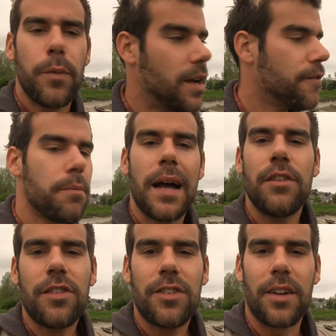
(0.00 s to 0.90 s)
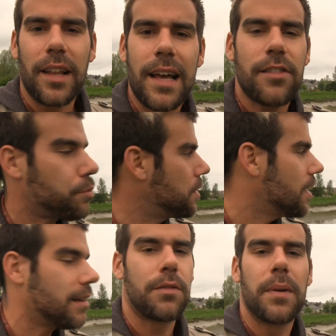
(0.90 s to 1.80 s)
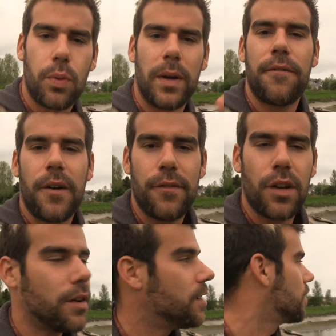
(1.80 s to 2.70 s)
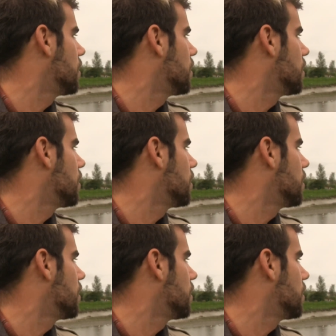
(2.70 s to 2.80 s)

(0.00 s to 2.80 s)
Even Manchester, the last 3 days has been 25 degrees,